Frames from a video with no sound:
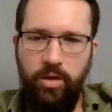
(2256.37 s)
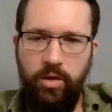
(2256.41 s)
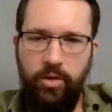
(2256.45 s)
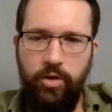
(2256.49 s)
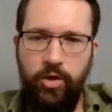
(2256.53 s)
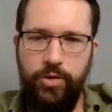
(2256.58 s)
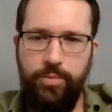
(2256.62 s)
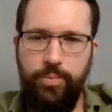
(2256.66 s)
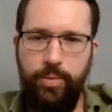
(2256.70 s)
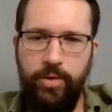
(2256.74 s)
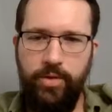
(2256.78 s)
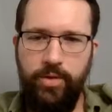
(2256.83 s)

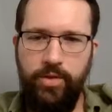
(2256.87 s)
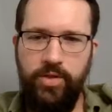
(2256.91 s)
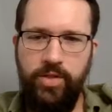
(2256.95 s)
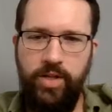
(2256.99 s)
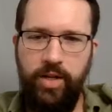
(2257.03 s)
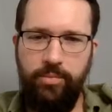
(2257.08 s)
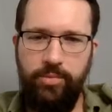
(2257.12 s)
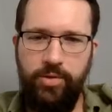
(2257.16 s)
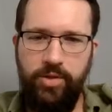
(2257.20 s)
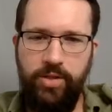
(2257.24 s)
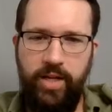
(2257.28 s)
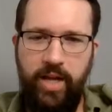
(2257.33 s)
Chris brings the
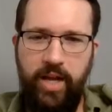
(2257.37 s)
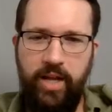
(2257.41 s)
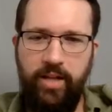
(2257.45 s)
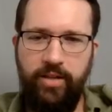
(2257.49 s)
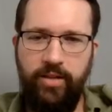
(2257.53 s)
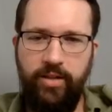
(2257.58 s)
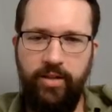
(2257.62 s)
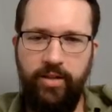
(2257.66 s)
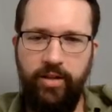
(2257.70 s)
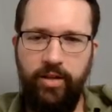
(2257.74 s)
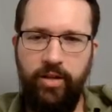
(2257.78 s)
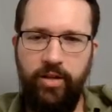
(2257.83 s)
same
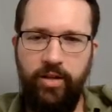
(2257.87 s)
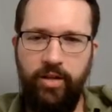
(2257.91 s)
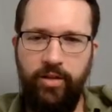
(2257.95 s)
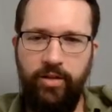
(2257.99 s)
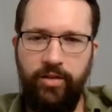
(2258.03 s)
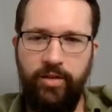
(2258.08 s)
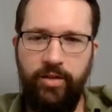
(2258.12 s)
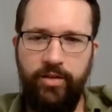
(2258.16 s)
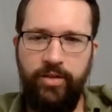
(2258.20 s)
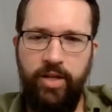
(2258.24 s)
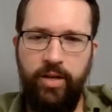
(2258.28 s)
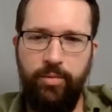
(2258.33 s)

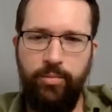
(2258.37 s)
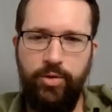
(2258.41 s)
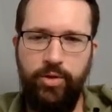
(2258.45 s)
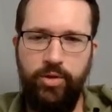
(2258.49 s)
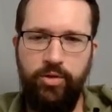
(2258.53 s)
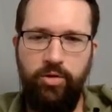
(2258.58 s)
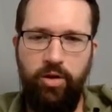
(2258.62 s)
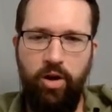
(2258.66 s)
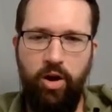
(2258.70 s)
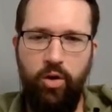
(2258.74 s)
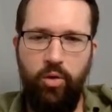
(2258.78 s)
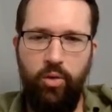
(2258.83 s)
standard. The team is
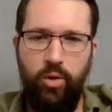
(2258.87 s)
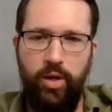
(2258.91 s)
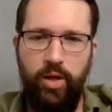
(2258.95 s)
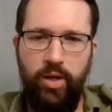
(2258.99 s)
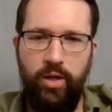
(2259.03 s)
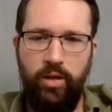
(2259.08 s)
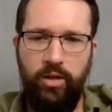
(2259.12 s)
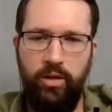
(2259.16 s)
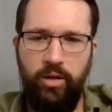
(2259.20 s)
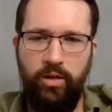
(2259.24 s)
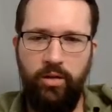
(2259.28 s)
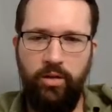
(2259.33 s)

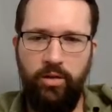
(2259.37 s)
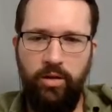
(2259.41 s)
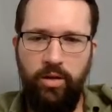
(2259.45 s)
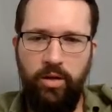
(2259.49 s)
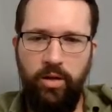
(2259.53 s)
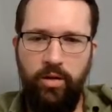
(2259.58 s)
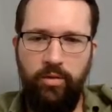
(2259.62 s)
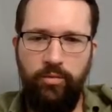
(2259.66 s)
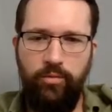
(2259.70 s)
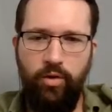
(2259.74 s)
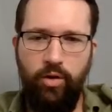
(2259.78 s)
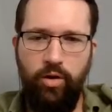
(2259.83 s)
growing.
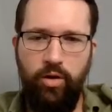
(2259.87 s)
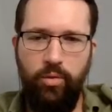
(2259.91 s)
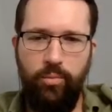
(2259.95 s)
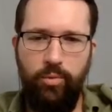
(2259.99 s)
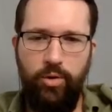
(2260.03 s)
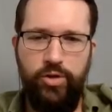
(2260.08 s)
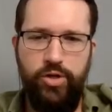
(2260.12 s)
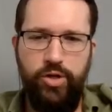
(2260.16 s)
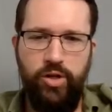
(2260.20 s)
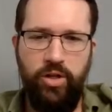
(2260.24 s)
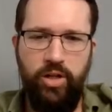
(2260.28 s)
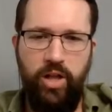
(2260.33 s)
For a
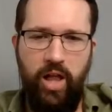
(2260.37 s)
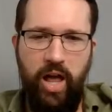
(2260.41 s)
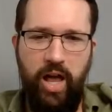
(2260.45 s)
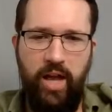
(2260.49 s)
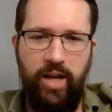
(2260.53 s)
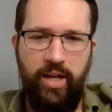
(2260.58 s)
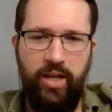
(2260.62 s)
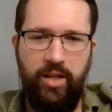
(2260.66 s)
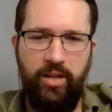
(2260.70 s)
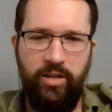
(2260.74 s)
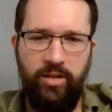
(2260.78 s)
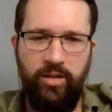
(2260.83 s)
commercial
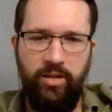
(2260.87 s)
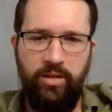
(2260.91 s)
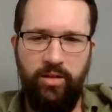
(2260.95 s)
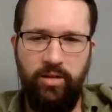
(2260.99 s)
client,